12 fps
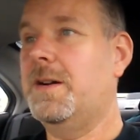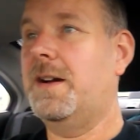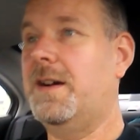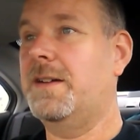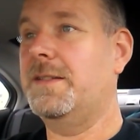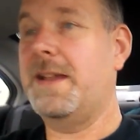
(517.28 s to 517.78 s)

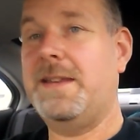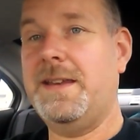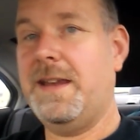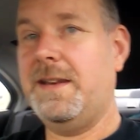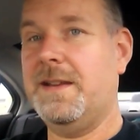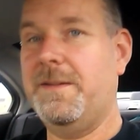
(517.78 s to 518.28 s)

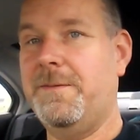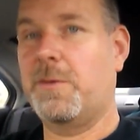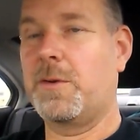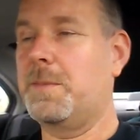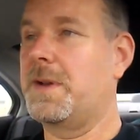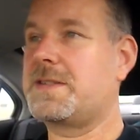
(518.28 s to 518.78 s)
1989
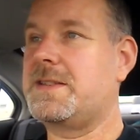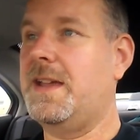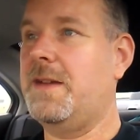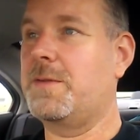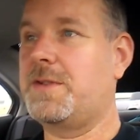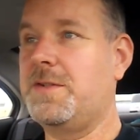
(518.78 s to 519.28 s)
Ford
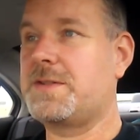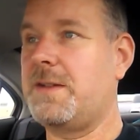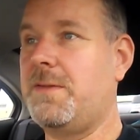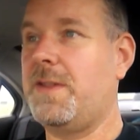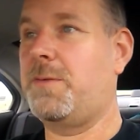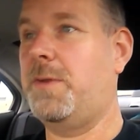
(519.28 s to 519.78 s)
Mustang with
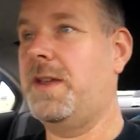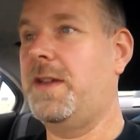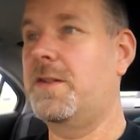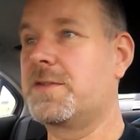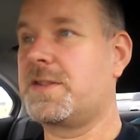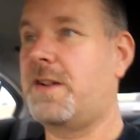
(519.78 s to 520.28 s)
273
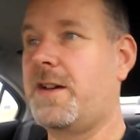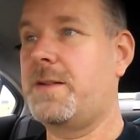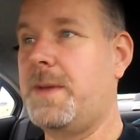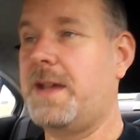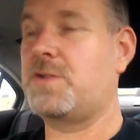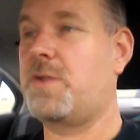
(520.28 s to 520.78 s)
gears and
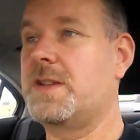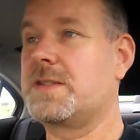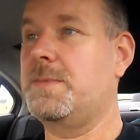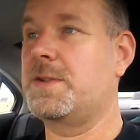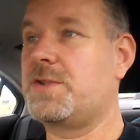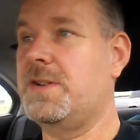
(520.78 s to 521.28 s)
automatic
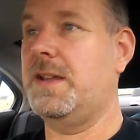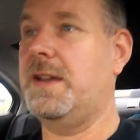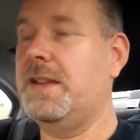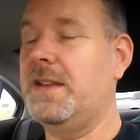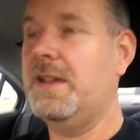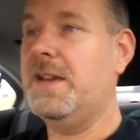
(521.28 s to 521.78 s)
transmission in
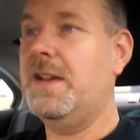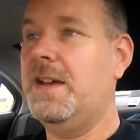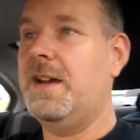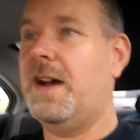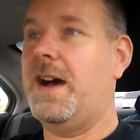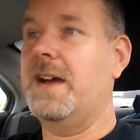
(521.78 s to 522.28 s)
it.
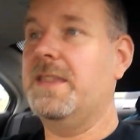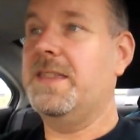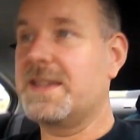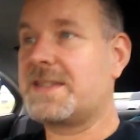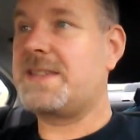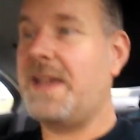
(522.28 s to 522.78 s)
On
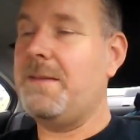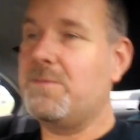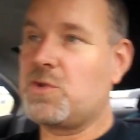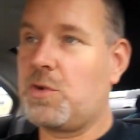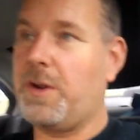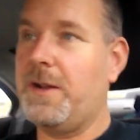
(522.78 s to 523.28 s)
this
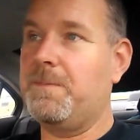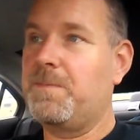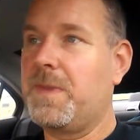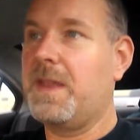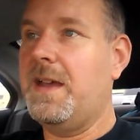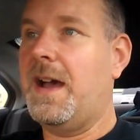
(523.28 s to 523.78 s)
same trip,
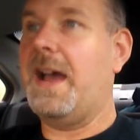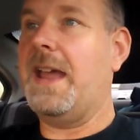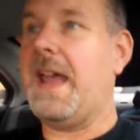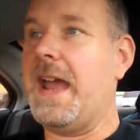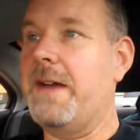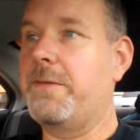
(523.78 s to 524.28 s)
I
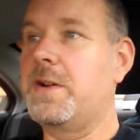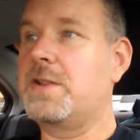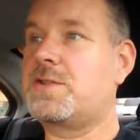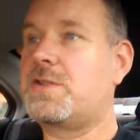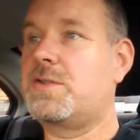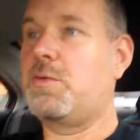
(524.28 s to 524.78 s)

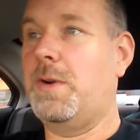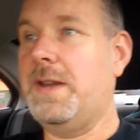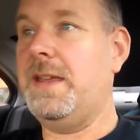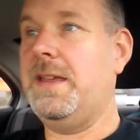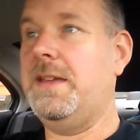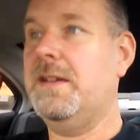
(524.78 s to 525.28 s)
averaged
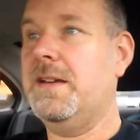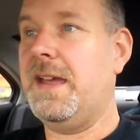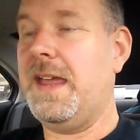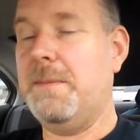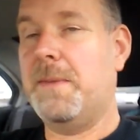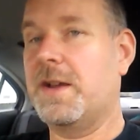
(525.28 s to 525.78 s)

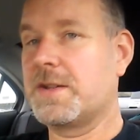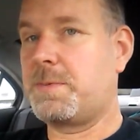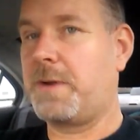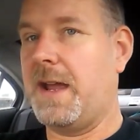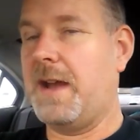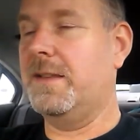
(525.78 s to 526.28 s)
28 miles
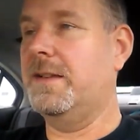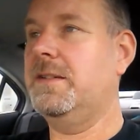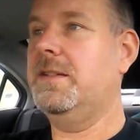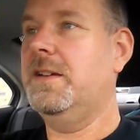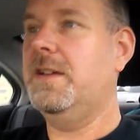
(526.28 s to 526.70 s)
per gallon.